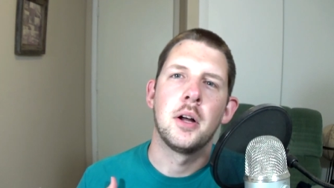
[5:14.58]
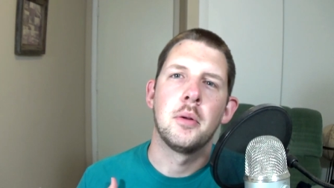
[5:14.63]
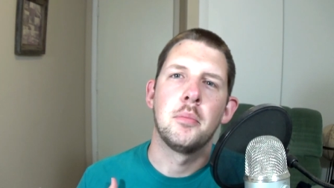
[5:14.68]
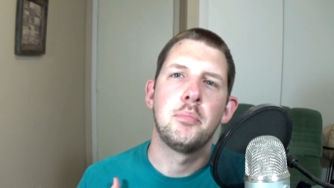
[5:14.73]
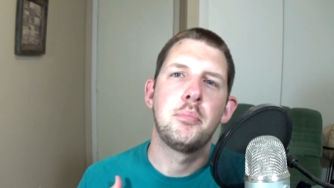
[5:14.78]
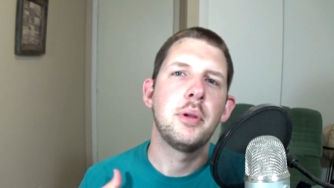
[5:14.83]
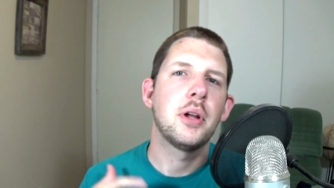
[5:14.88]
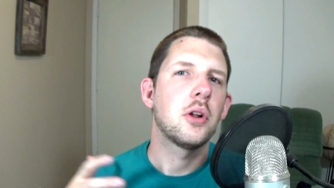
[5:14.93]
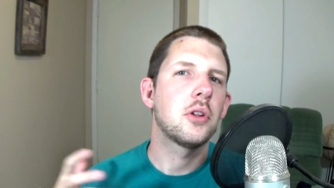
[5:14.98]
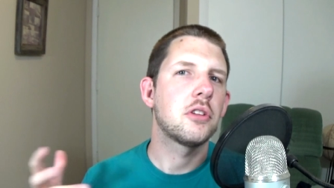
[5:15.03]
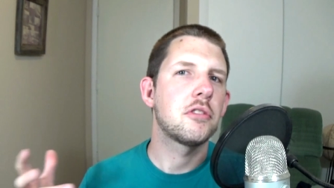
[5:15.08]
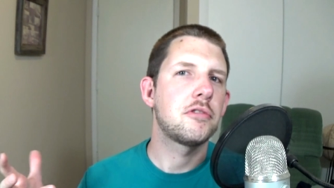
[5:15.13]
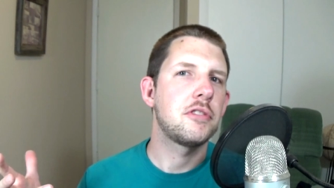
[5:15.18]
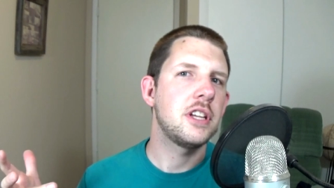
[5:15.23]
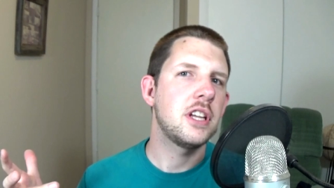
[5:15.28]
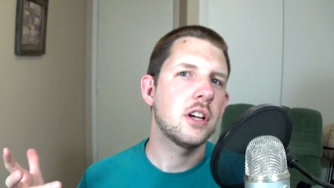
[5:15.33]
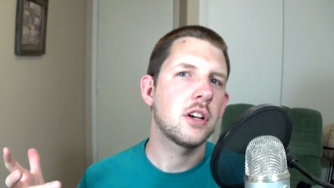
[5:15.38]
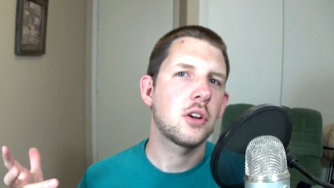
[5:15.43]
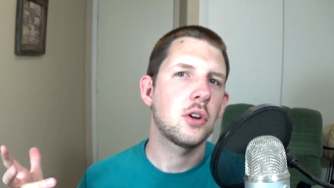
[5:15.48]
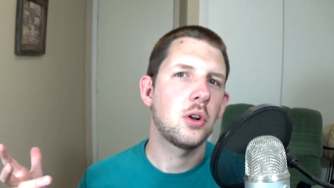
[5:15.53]
build a
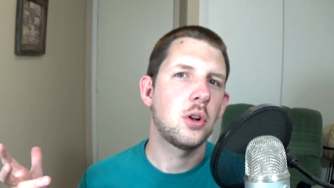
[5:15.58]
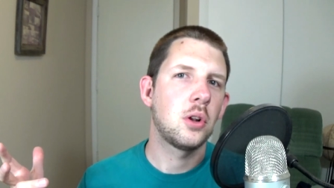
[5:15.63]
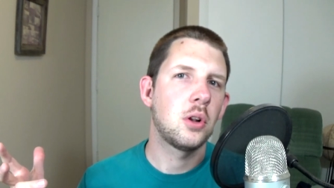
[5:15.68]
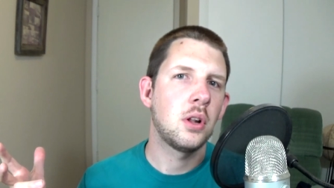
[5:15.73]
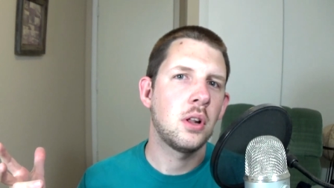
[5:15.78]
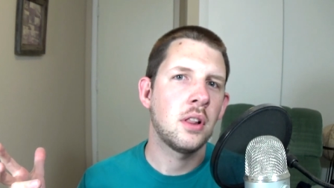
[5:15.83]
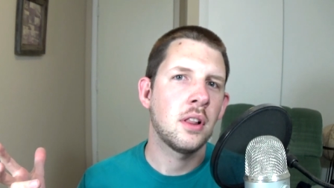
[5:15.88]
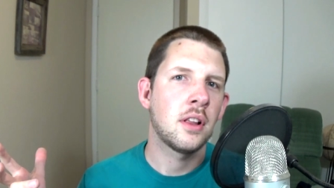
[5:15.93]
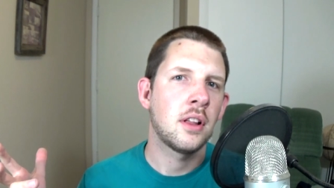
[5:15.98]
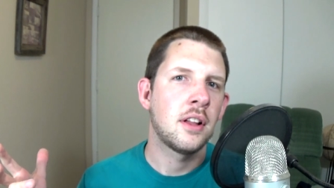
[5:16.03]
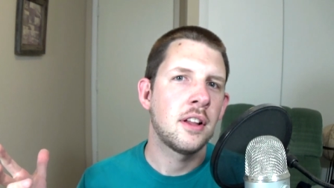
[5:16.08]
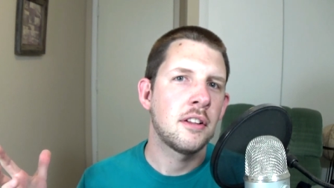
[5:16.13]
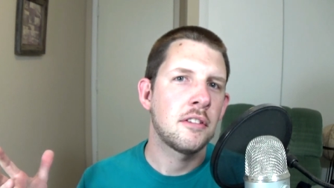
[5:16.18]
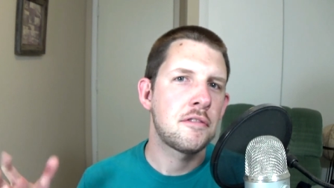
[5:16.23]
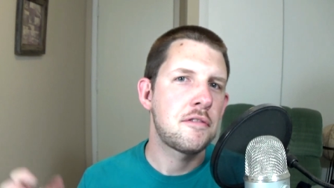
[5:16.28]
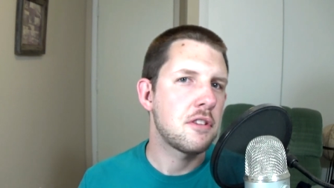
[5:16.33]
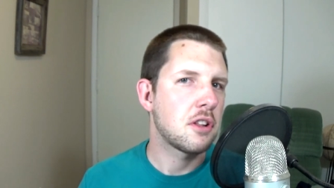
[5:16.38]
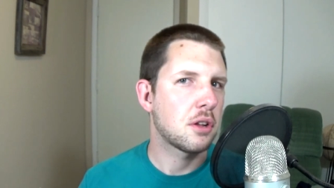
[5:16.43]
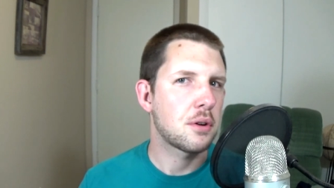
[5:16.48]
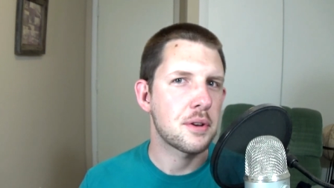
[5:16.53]
vehicle,
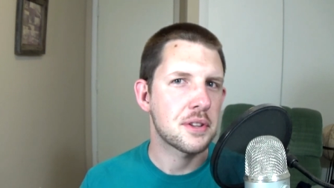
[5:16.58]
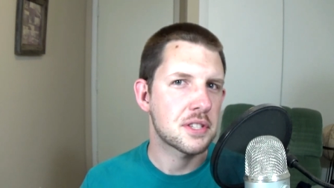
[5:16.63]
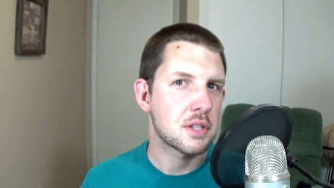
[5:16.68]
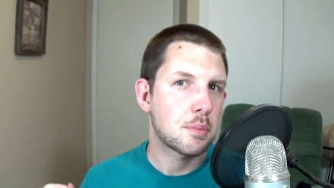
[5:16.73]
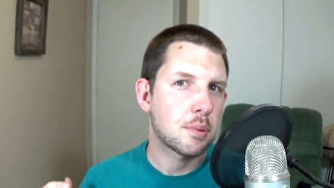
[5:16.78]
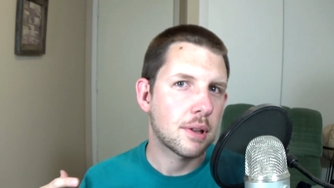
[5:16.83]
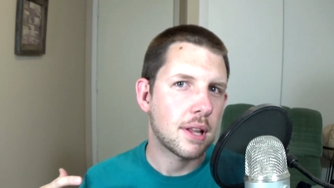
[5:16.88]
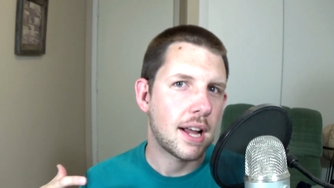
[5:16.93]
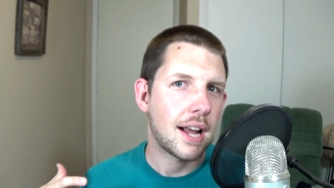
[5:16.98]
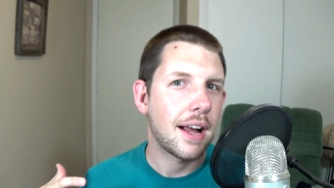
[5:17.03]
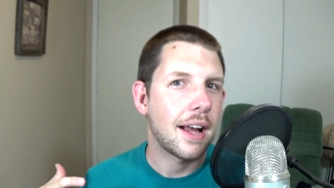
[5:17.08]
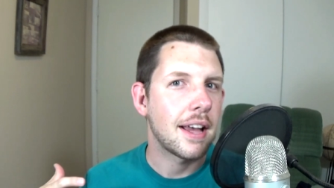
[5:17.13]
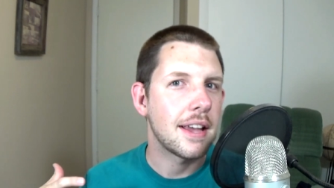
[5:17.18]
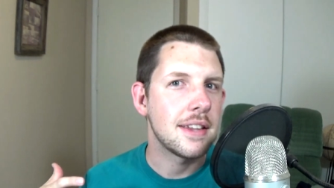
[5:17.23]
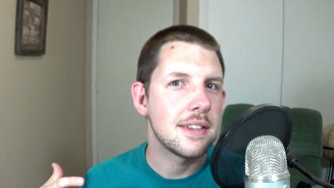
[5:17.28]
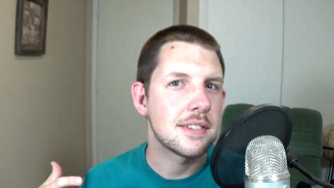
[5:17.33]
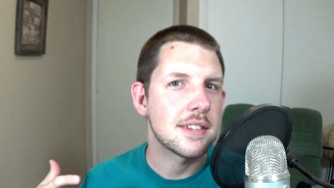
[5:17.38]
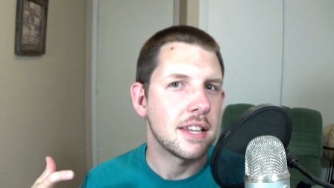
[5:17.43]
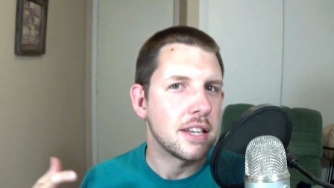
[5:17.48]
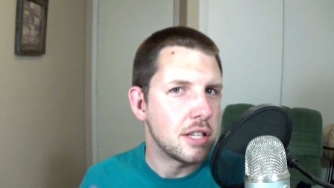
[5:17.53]
fill it with
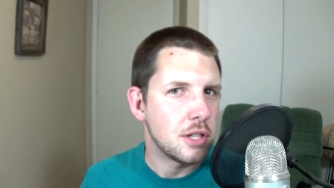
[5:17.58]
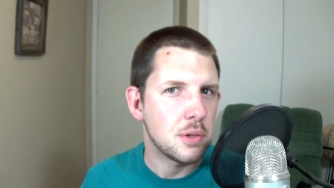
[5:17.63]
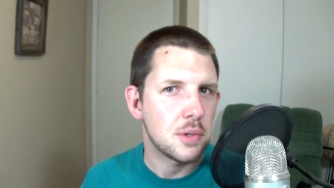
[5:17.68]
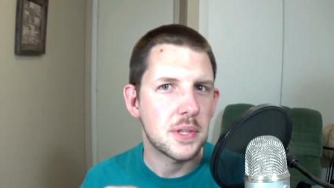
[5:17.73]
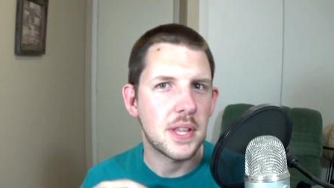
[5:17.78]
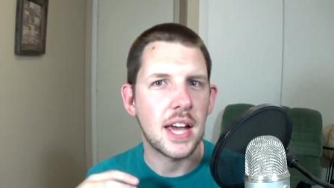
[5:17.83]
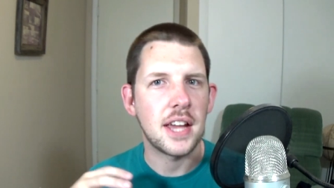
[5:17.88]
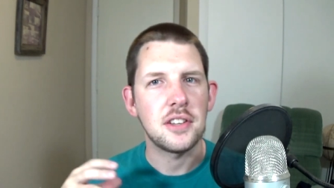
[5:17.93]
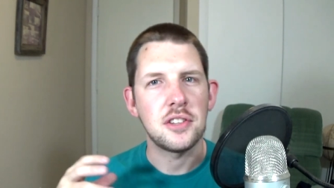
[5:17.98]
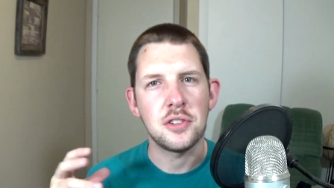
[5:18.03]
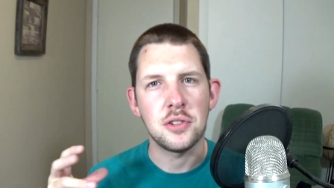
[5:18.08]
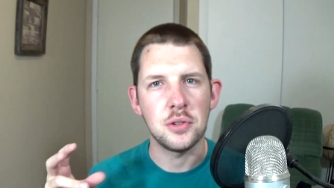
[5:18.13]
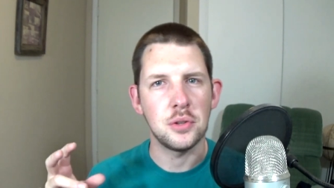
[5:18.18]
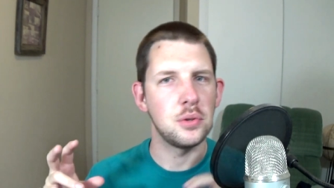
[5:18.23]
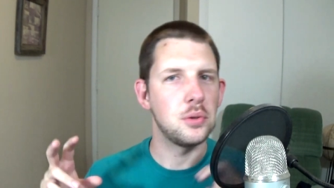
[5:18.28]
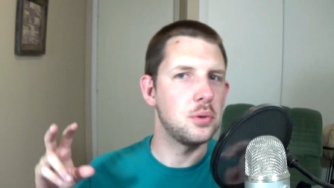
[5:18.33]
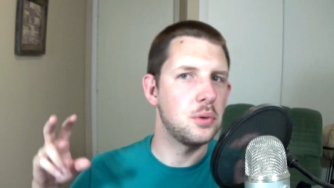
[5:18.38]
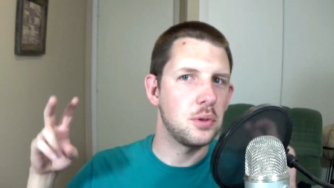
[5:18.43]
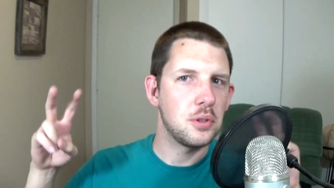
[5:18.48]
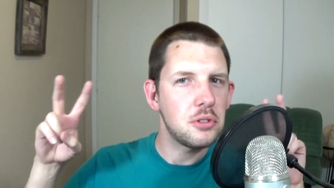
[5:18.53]
supplies, and use that
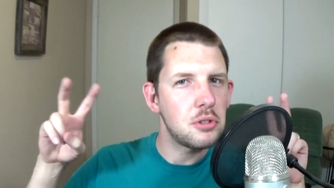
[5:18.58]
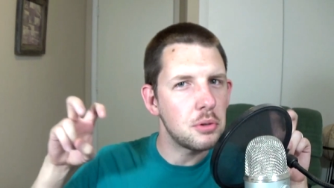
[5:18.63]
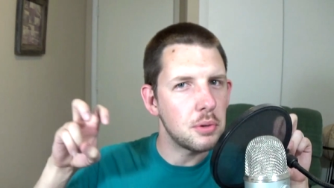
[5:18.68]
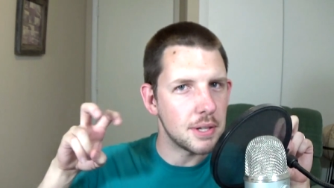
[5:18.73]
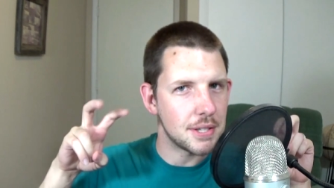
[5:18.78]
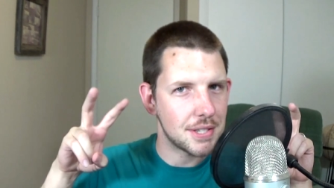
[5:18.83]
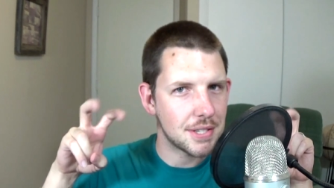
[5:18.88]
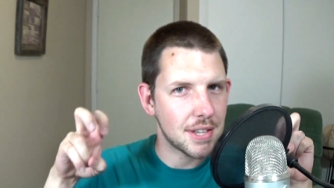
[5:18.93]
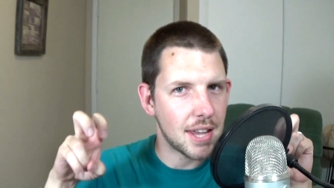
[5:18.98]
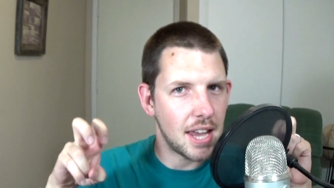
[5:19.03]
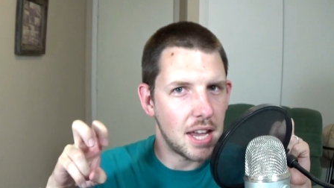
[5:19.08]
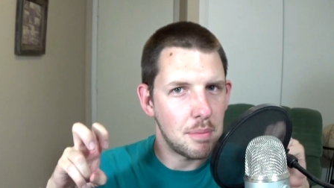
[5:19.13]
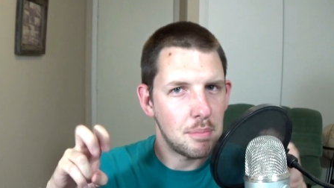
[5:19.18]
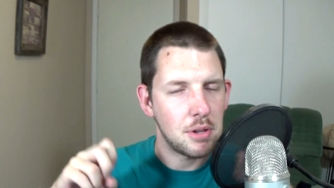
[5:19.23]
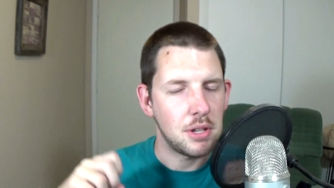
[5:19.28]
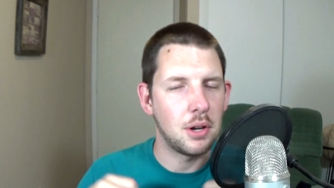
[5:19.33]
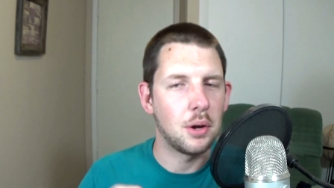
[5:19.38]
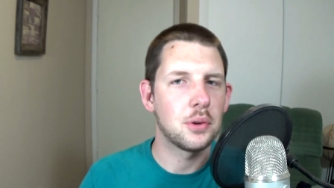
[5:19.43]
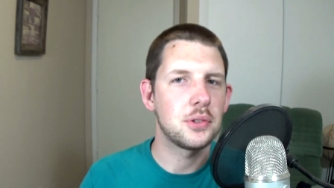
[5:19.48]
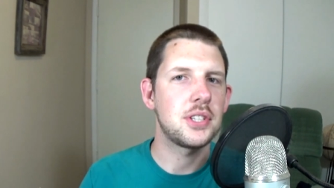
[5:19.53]
to escape,
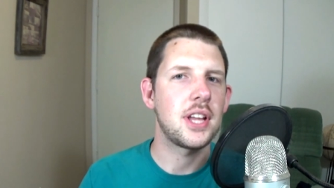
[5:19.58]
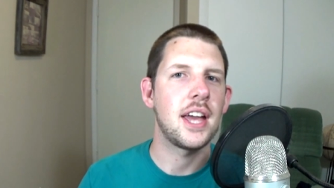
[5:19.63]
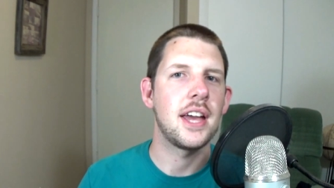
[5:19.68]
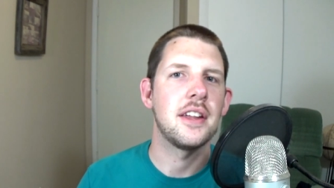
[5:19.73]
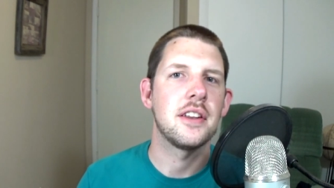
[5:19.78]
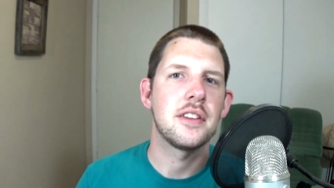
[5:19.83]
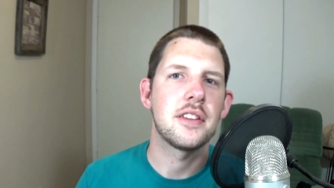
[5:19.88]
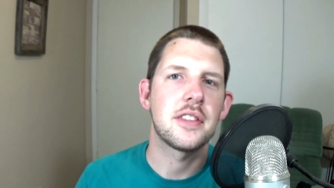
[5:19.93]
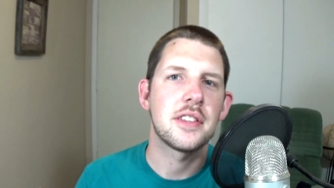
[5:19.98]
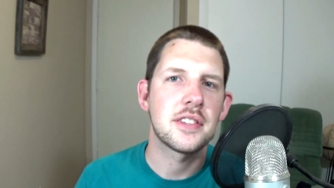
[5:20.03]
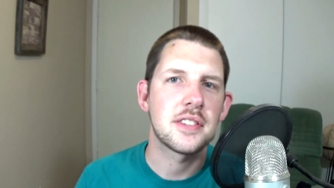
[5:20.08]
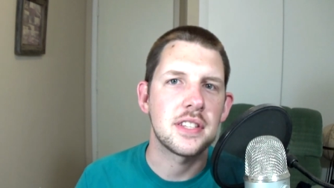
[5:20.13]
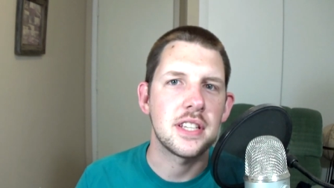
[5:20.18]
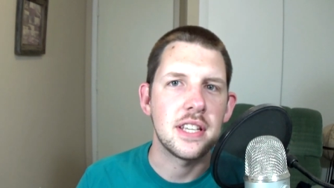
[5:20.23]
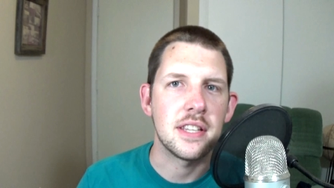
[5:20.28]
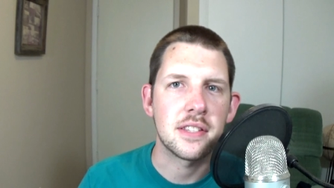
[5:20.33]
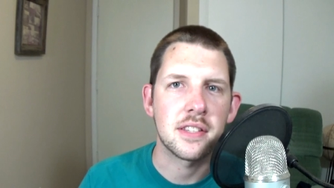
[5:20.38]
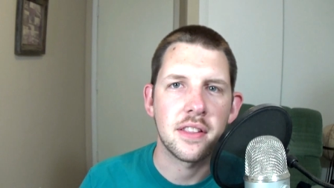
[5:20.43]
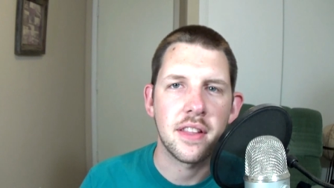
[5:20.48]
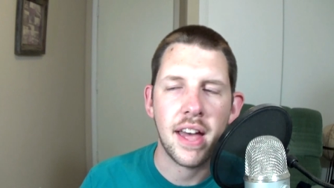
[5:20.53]
you know, to end the
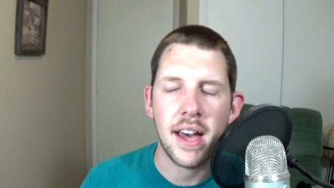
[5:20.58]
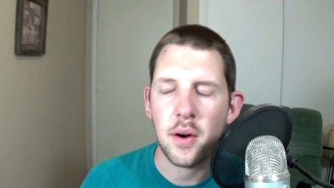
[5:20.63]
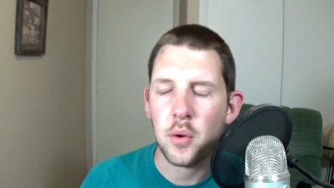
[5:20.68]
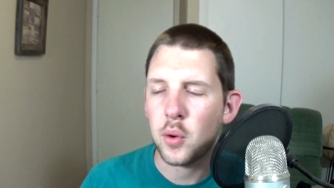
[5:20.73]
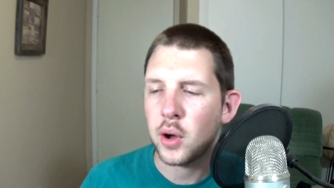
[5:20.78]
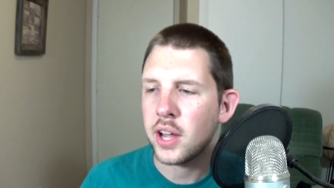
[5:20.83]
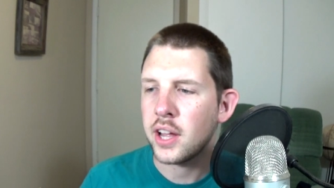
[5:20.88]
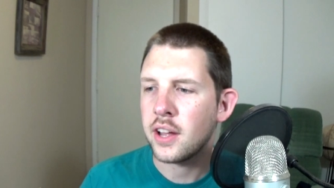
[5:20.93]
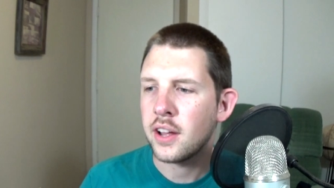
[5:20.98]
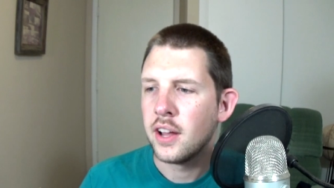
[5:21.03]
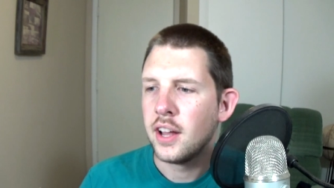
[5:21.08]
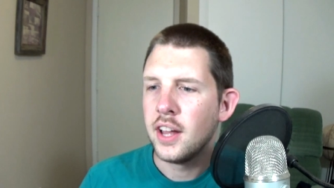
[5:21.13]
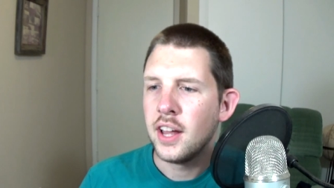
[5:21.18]
season that way.